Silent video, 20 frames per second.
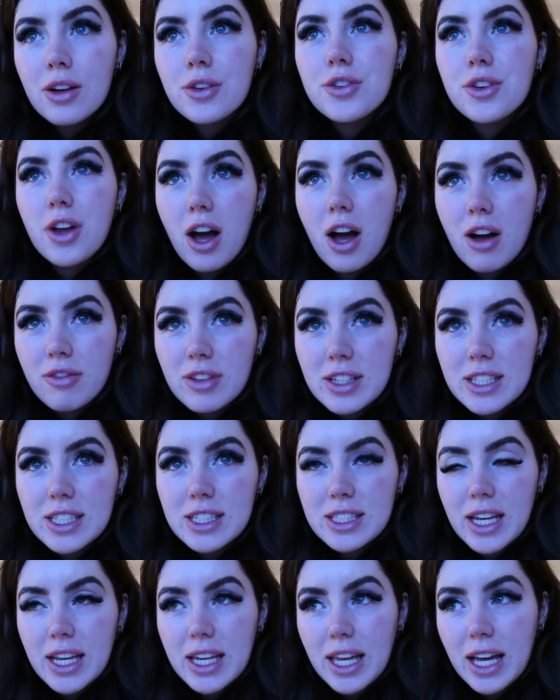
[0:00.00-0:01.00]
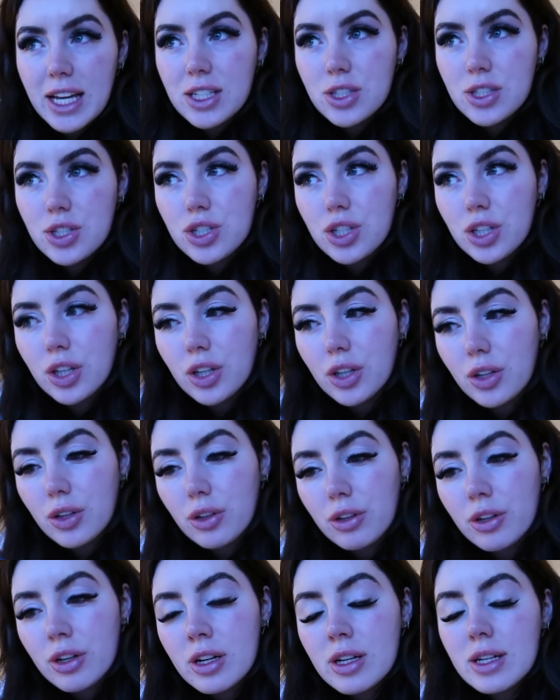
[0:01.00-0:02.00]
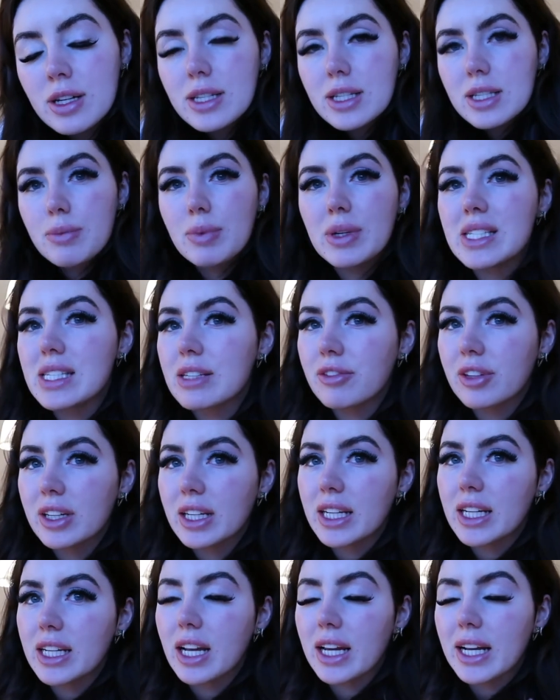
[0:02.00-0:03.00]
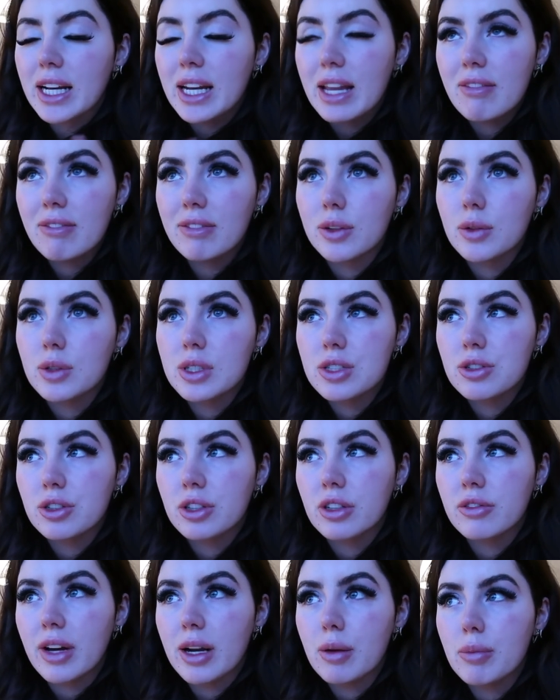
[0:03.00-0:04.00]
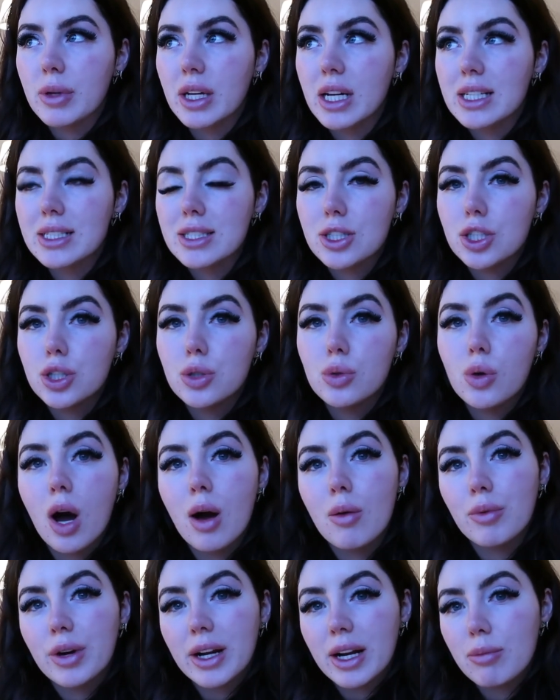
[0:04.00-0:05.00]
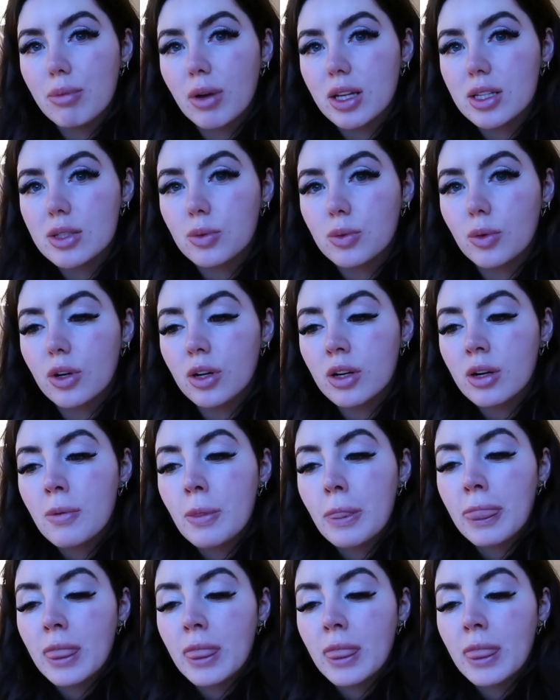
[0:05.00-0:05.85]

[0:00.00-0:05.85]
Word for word: nervous to say yes to specifically like an influencer event because you can't bring a plus one